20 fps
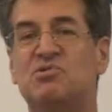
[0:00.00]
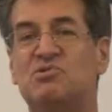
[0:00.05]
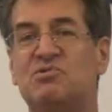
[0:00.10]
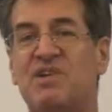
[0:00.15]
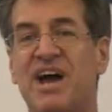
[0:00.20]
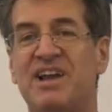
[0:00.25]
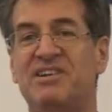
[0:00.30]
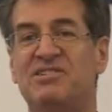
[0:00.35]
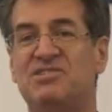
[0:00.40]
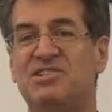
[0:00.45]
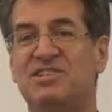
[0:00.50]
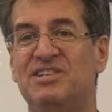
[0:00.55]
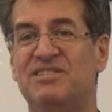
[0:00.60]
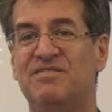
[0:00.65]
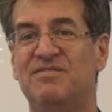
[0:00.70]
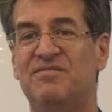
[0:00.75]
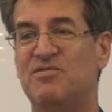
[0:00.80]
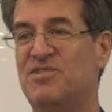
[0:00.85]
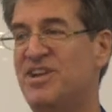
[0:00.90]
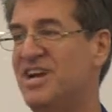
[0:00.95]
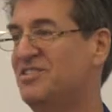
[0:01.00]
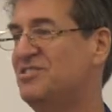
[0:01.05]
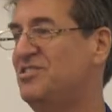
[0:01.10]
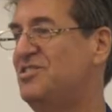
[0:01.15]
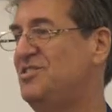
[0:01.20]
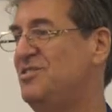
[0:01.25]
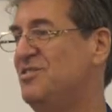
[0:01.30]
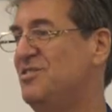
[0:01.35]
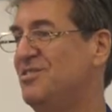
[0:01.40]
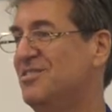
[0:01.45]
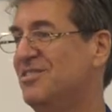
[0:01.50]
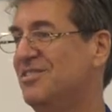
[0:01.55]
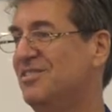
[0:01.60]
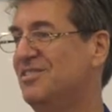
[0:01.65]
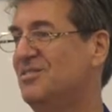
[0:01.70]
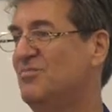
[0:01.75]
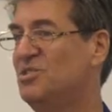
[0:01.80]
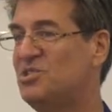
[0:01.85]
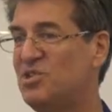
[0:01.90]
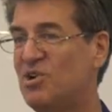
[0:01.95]
strategy for next year?
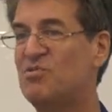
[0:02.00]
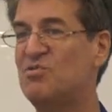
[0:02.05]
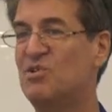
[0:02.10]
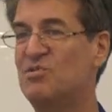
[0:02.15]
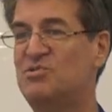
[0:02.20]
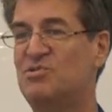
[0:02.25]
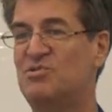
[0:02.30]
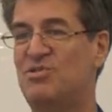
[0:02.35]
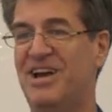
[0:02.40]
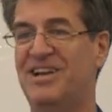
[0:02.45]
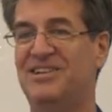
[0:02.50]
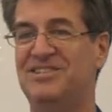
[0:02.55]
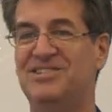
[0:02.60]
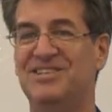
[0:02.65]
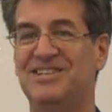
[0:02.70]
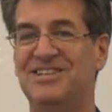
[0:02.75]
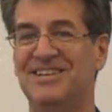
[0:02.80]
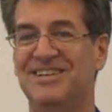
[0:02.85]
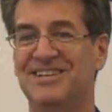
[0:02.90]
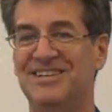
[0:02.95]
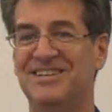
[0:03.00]
What's our growth strategy?